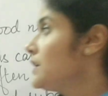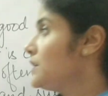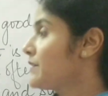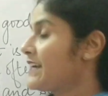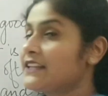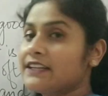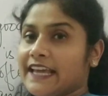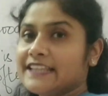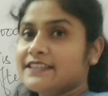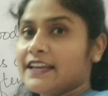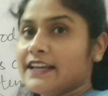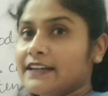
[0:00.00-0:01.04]
Look at the
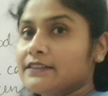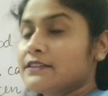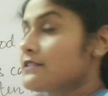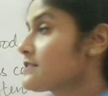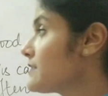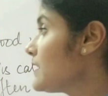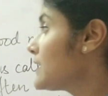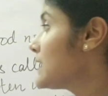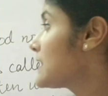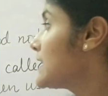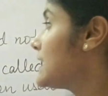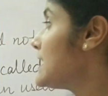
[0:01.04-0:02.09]
next characteristic.
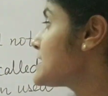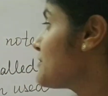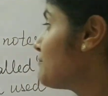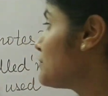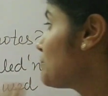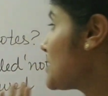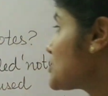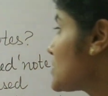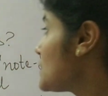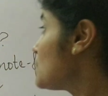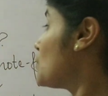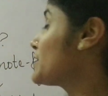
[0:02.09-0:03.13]
They list information
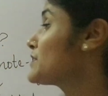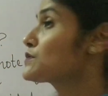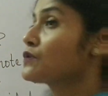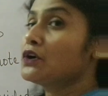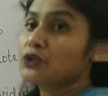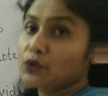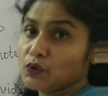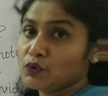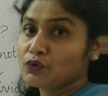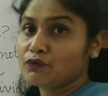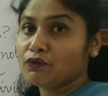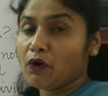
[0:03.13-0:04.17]
in what is called
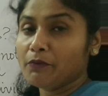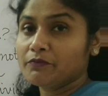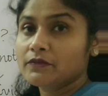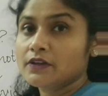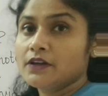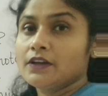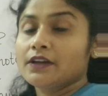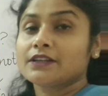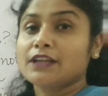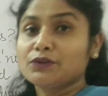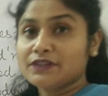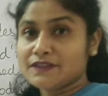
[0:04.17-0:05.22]
note form.
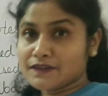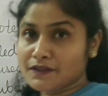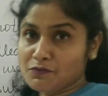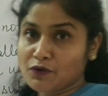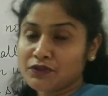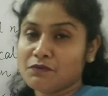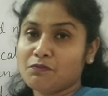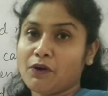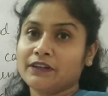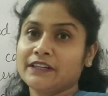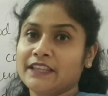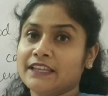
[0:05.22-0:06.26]
Now this is the most
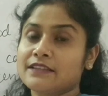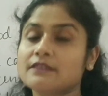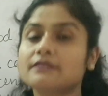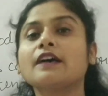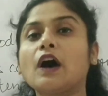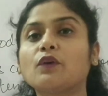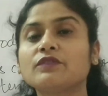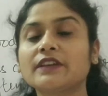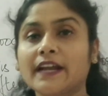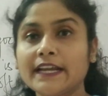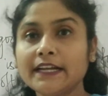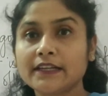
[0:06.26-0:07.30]
important thing. This is how we
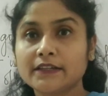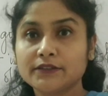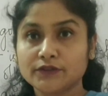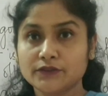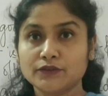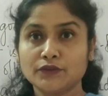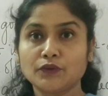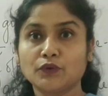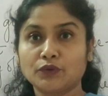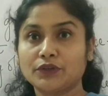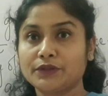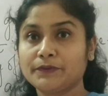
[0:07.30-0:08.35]
write
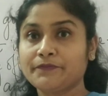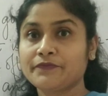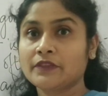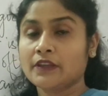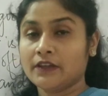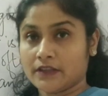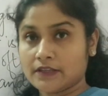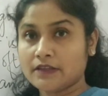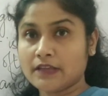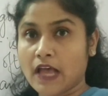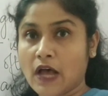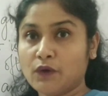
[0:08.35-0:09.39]
note. This
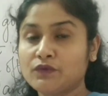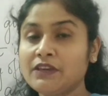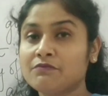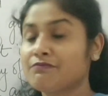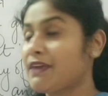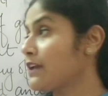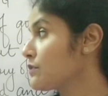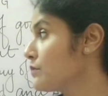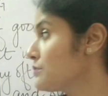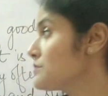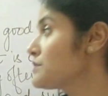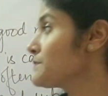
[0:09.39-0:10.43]
is how we make
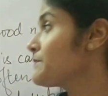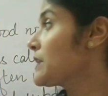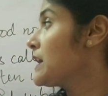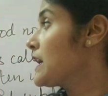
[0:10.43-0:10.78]
notes.